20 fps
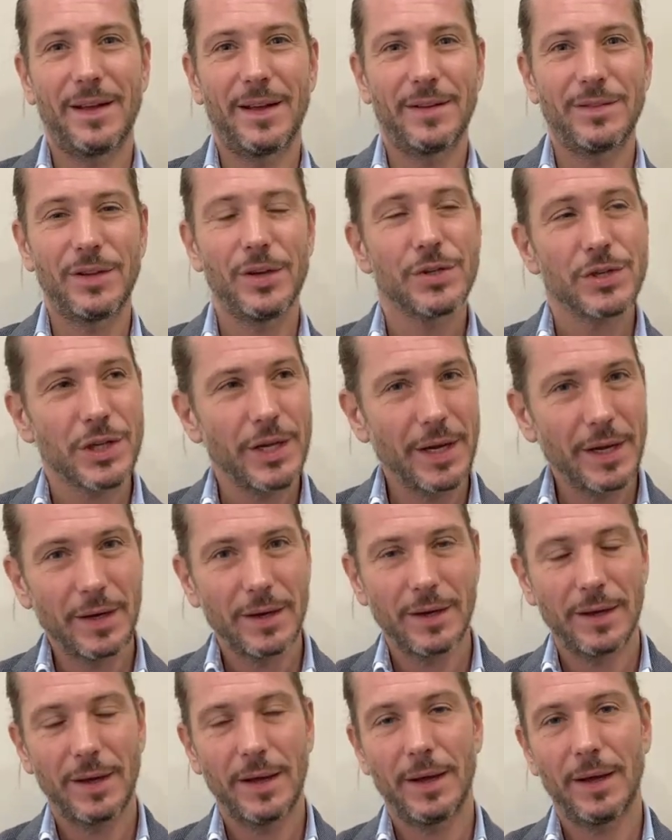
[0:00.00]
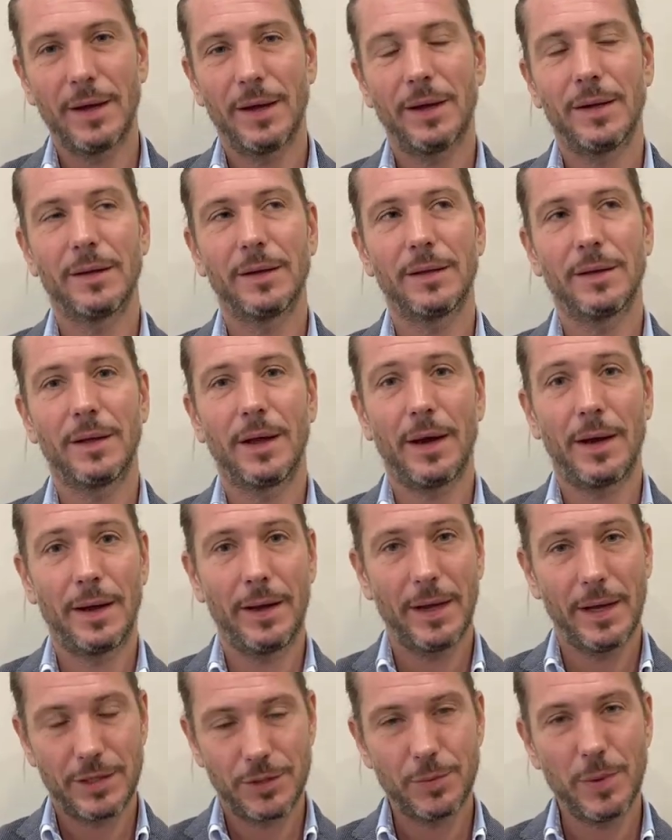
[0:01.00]
touching. I
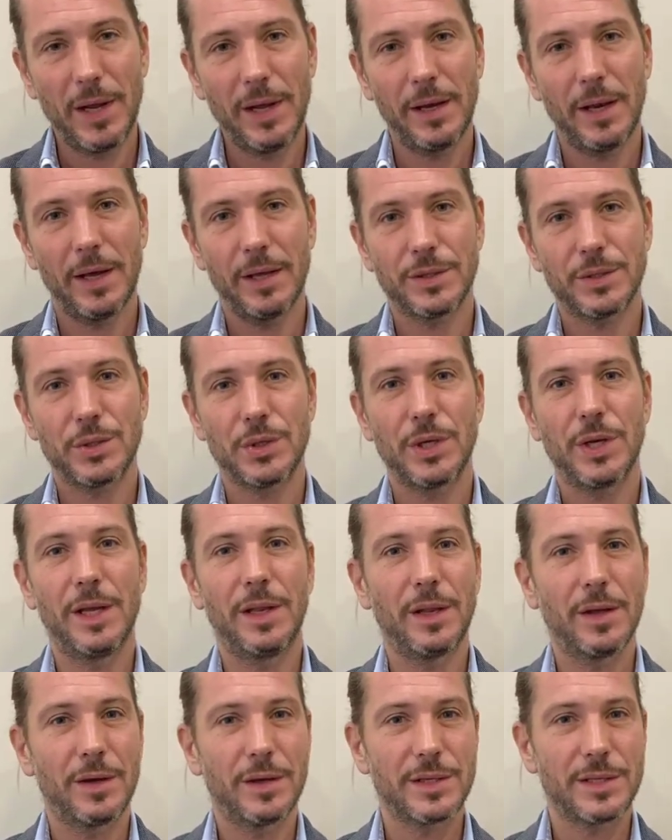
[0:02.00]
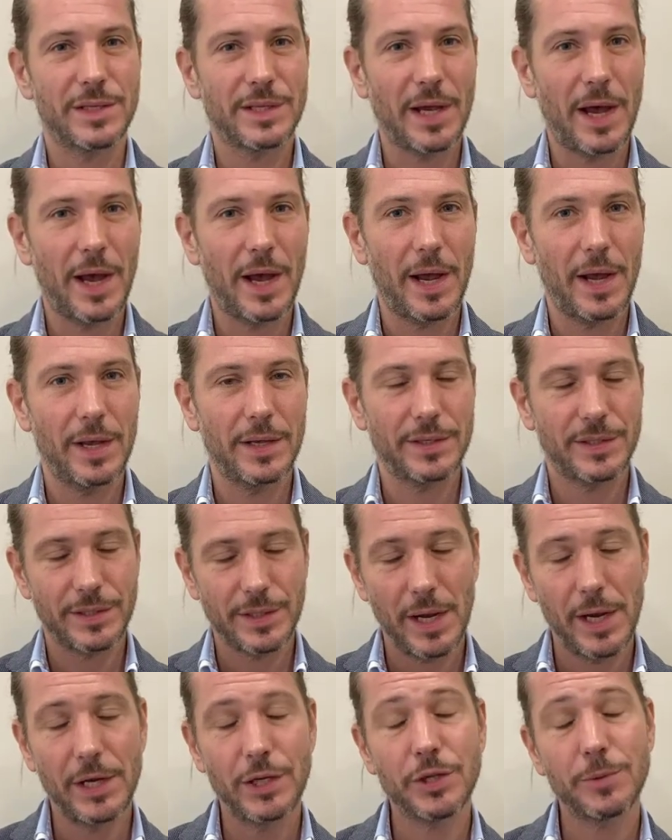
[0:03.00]
explain it in a
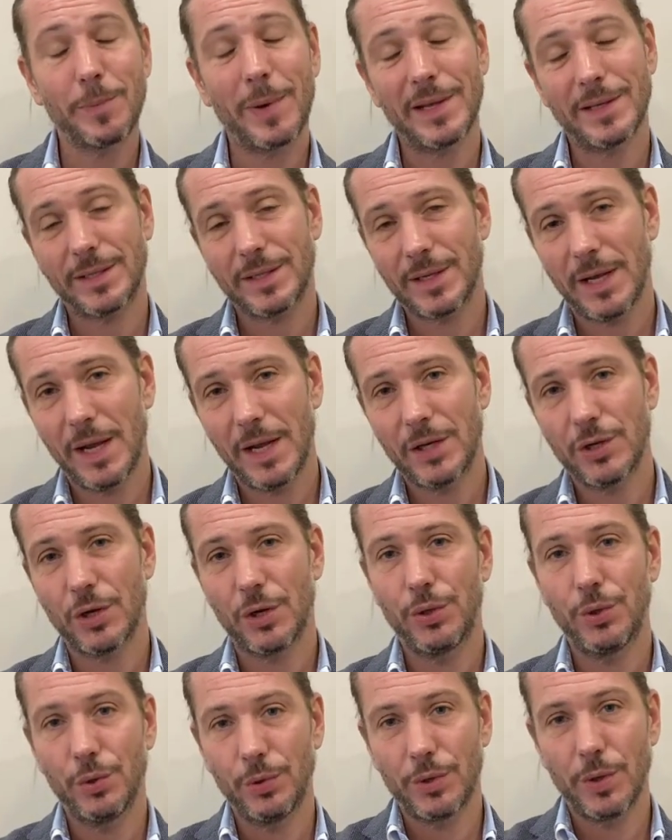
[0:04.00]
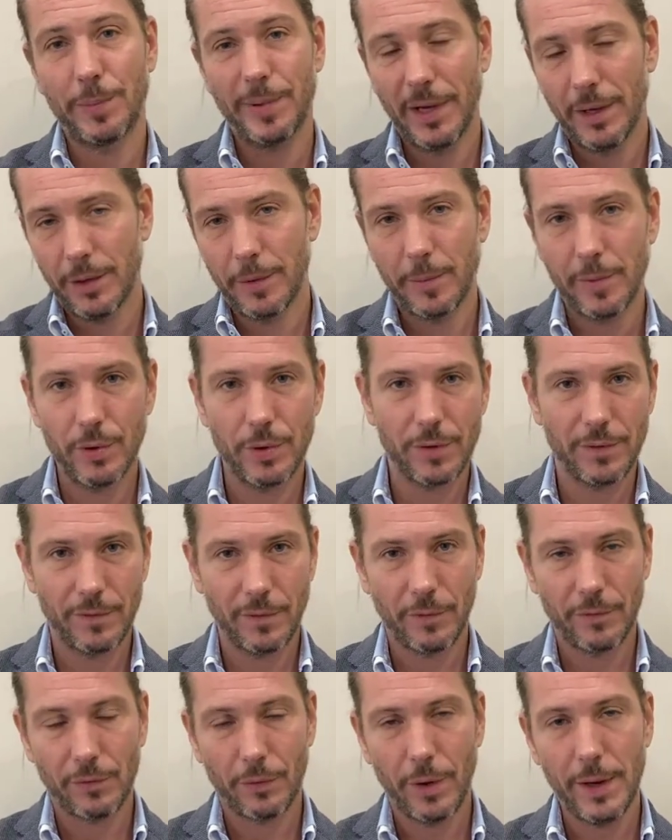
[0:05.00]
Sage Passage Utopia, the book for
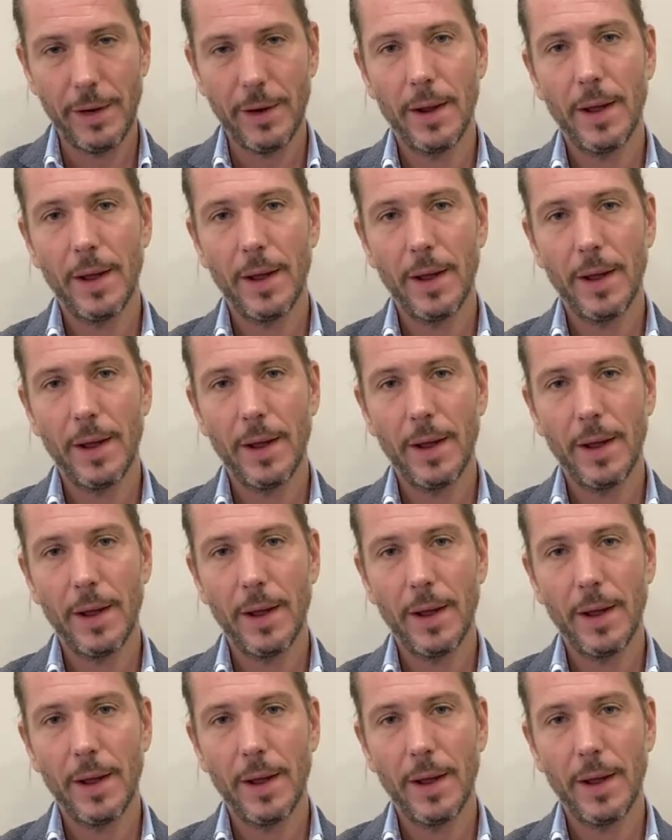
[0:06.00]
free.